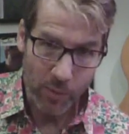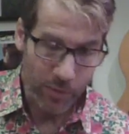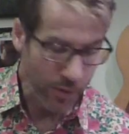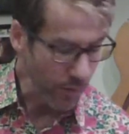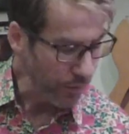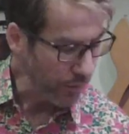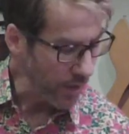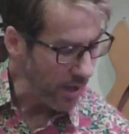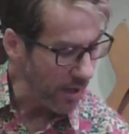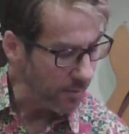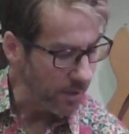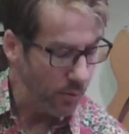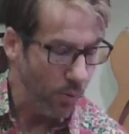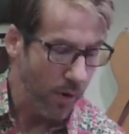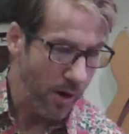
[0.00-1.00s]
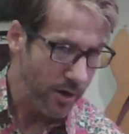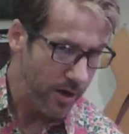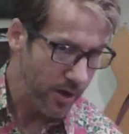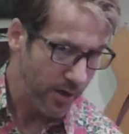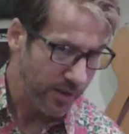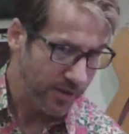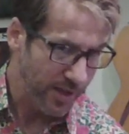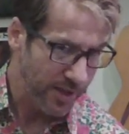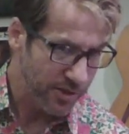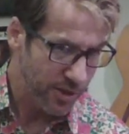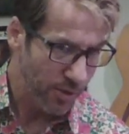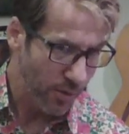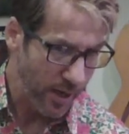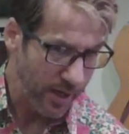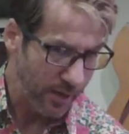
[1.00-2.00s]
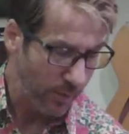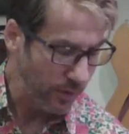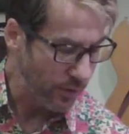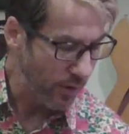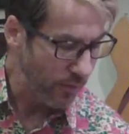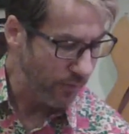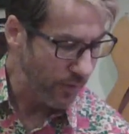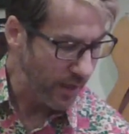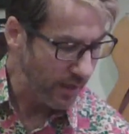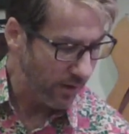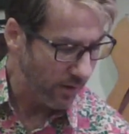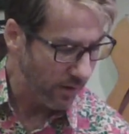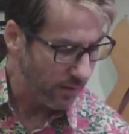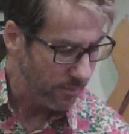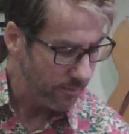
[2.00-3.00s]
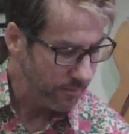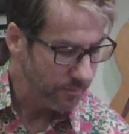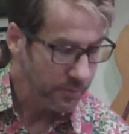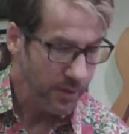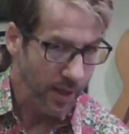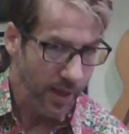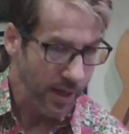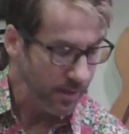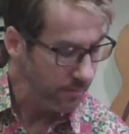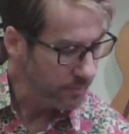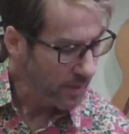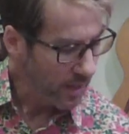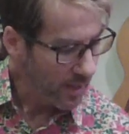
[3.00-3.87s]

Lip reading: with your thumb and where you're accentuating with your finger. Okay?